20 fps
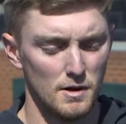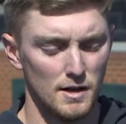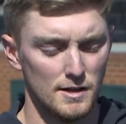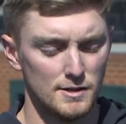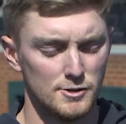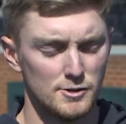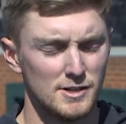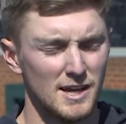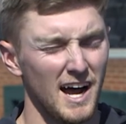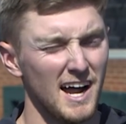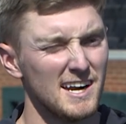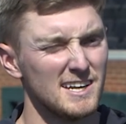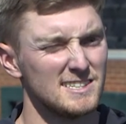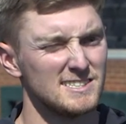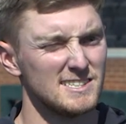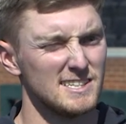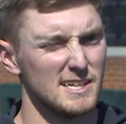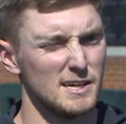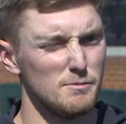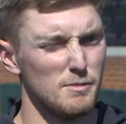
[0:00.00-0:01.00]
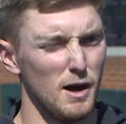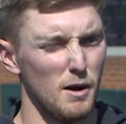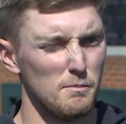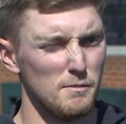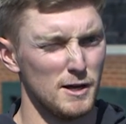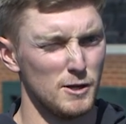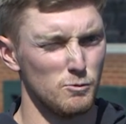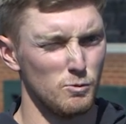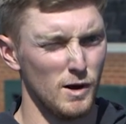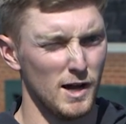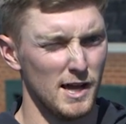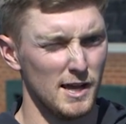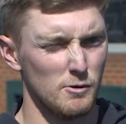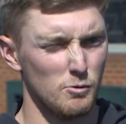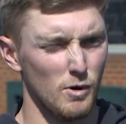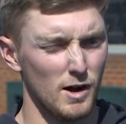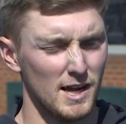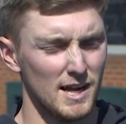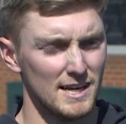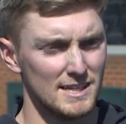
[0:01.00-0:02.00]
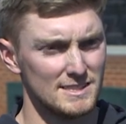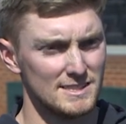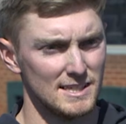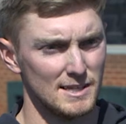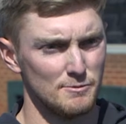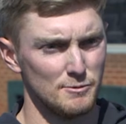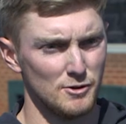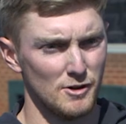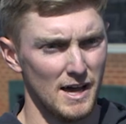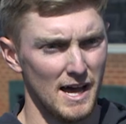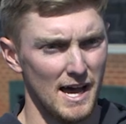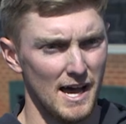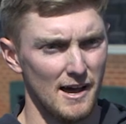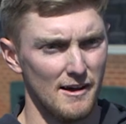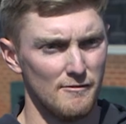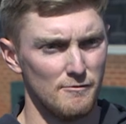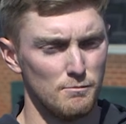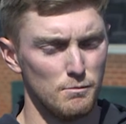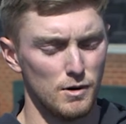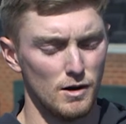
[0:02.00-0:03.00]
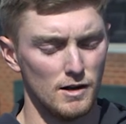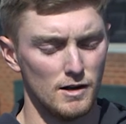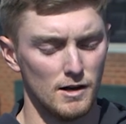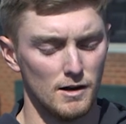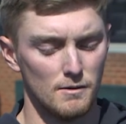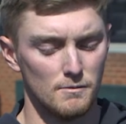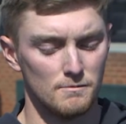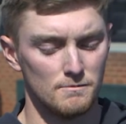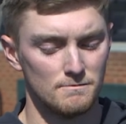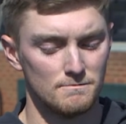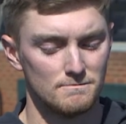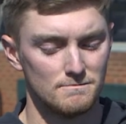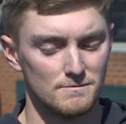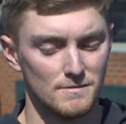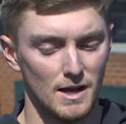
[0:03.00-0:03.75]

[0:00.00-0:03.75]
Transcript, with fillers: You kind of see about midway what kind of team you have, but um,